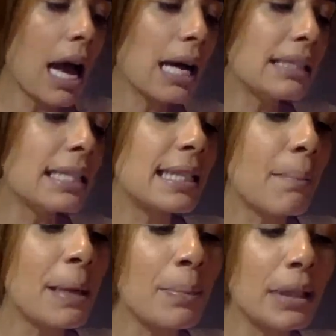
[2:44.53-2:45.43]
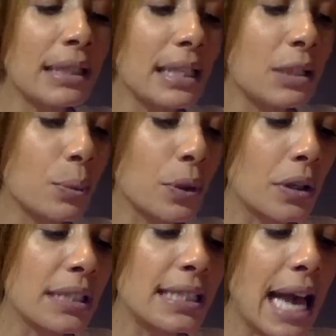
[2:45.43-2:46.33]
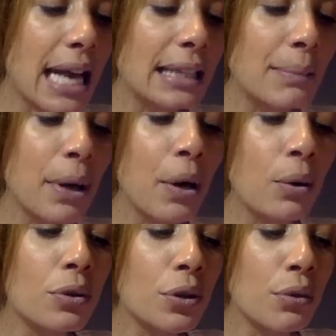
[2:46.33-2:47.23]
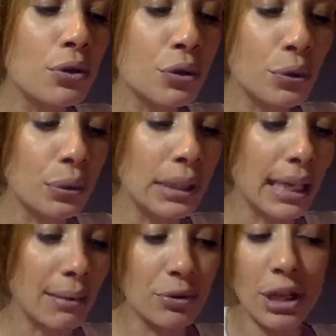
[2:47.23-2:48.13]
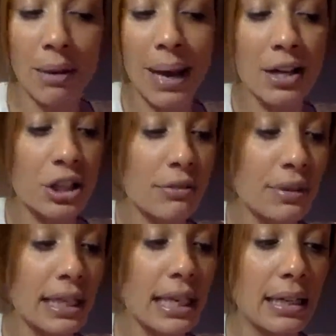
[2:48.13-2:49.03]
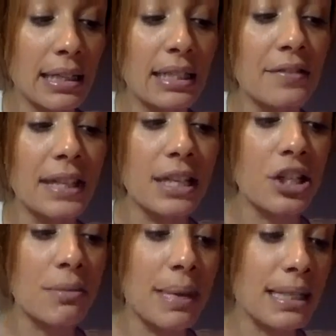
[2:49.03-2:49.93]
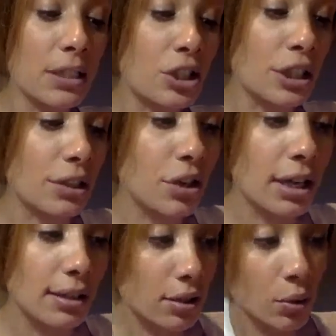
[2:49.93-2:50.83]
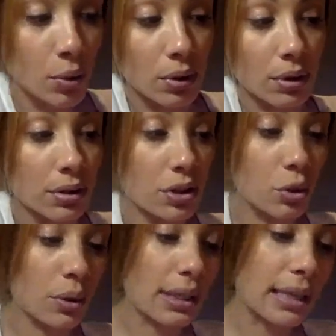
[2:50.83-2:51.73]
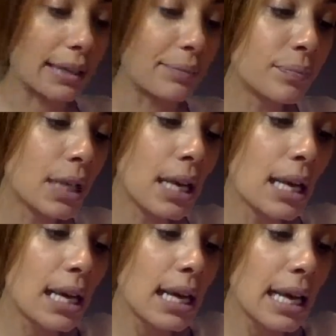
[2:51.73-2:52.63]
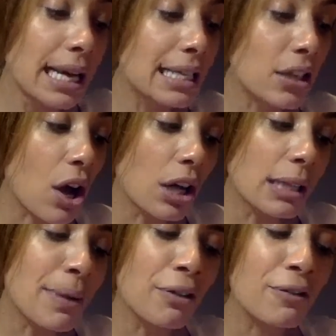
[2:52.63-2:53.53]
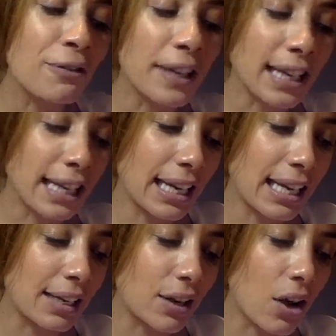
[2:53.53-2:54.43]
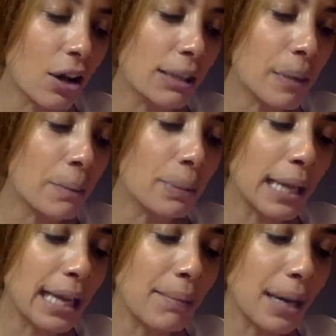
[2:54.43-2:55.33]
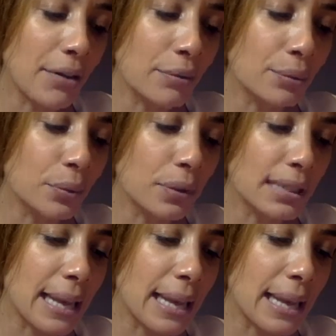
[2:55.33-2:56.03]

To some people in this world, sadly, but oh so truly, I'm actually reading the divination message here, not the whole storyline. It is all about fitting in, all about playing by the rules.